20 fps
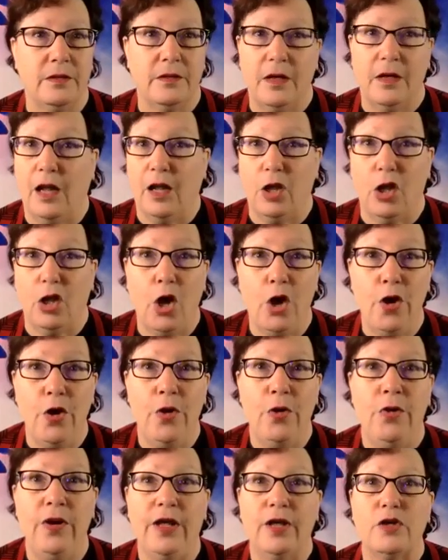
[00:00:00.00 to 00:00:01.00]
a
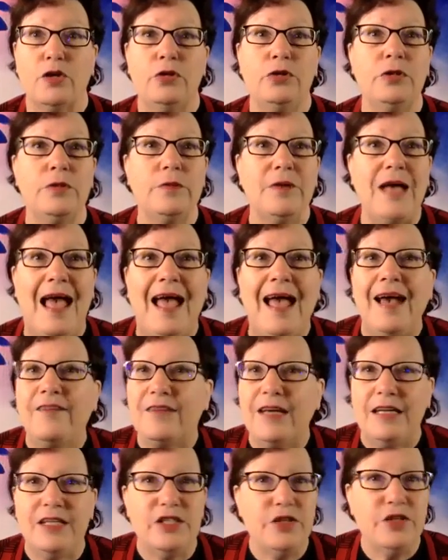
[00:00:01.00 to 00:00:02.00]
loan, it could have
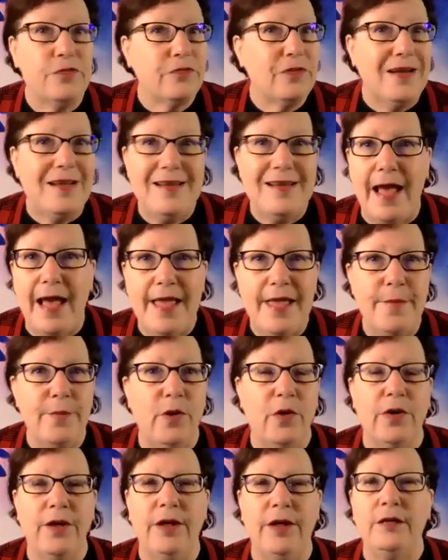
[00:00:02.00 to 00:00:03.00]
a different name on
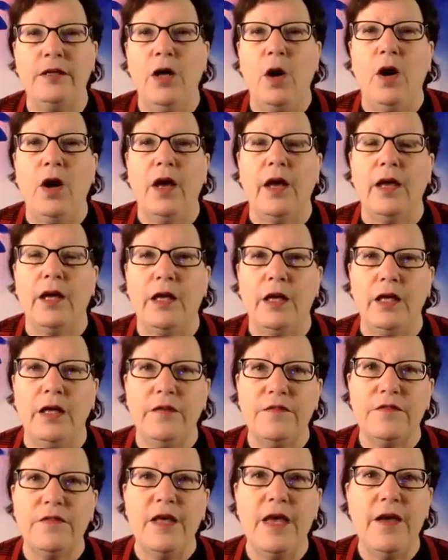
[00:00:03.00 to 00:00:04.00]
it.
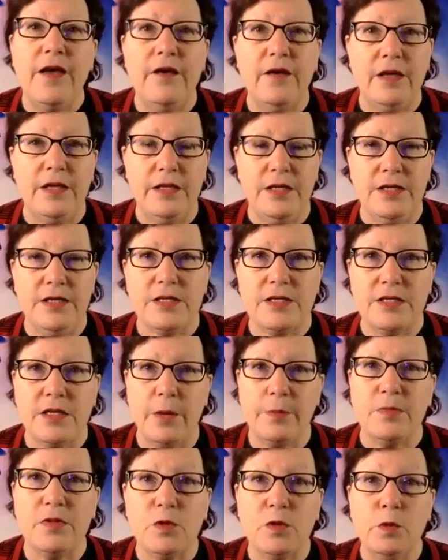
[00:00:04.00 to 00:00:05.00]
If there is
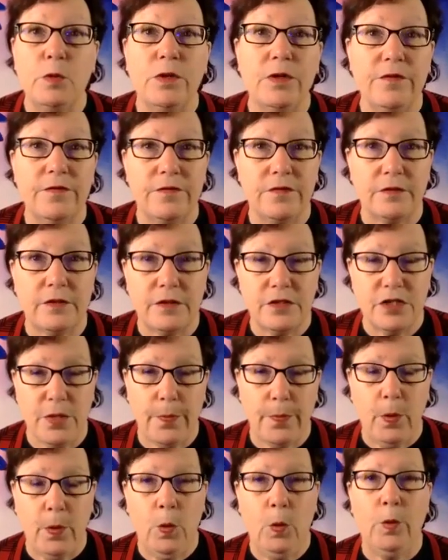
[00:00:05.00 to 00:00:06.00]
some sort of
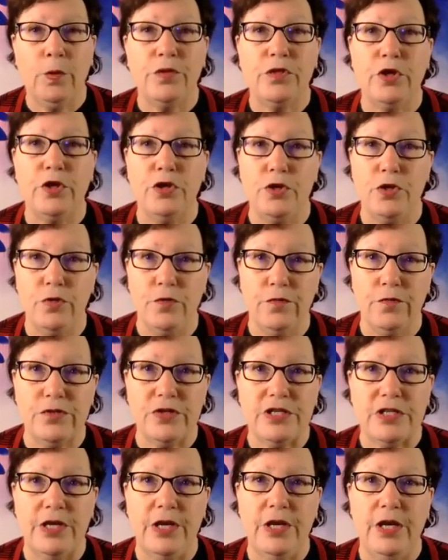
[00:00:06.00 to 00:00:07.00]
support that you've
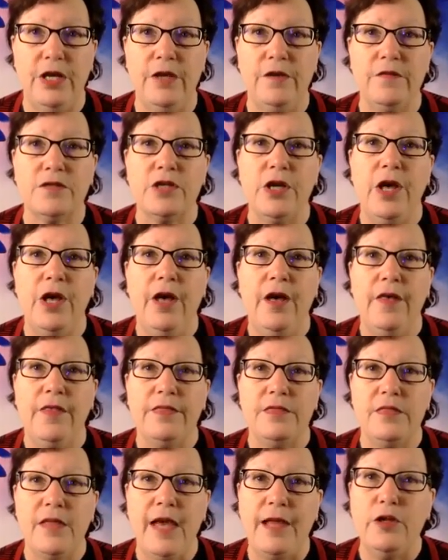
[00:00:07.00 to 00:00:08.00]
received
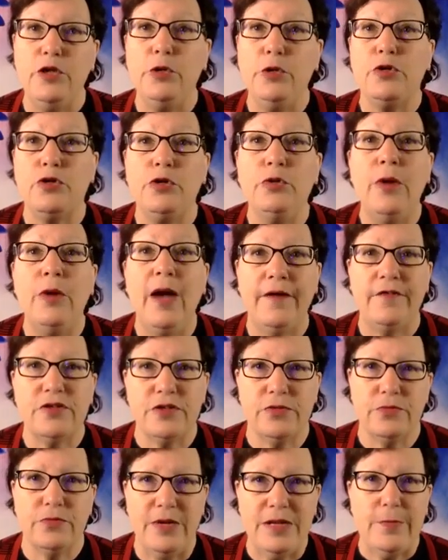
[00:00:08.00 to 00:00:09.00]
that you do have to
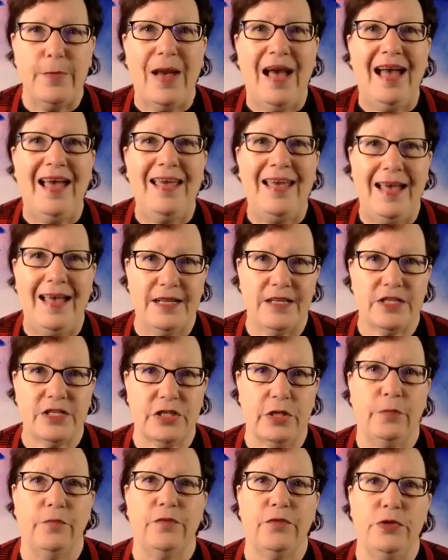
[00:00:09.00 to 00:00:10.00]
repay at
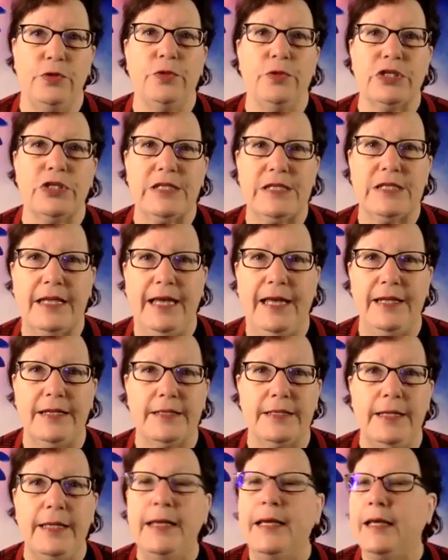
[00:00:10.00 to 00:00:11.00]
some future date,
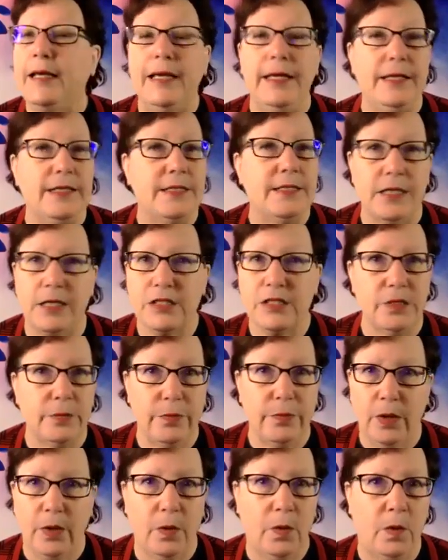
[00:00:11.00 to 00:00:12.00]
it doesn't
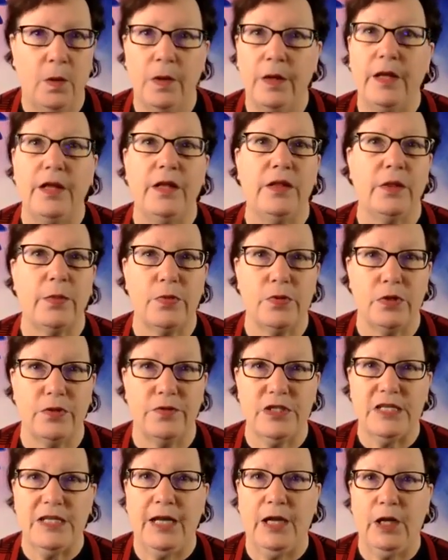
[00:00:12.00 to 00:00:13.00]
belong in the
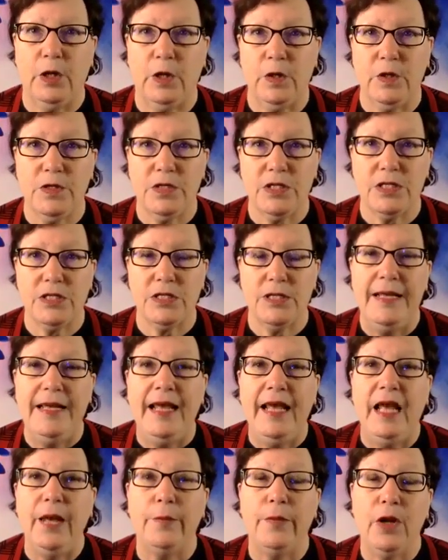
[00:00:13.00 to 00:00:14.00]
profit and loss.
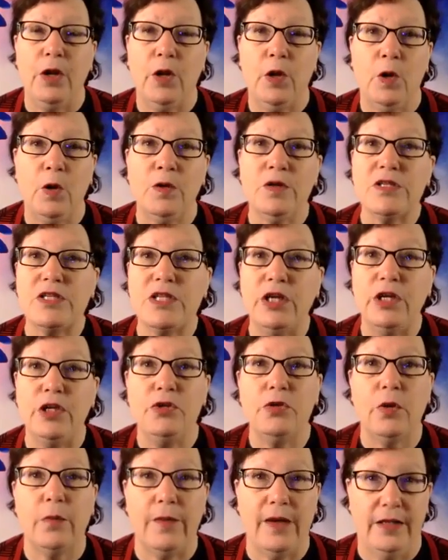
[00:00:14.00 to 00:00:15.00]
It belongs in
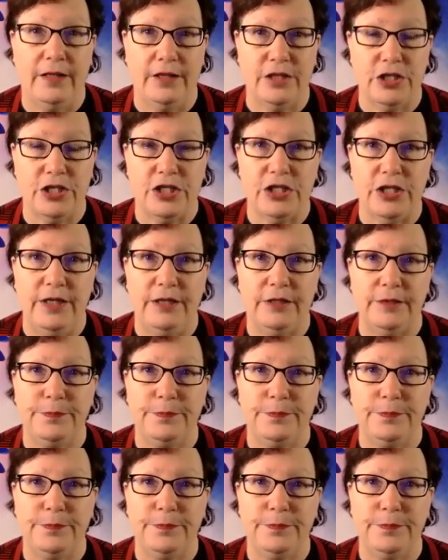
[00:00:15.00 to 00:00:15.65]
your balance sheet,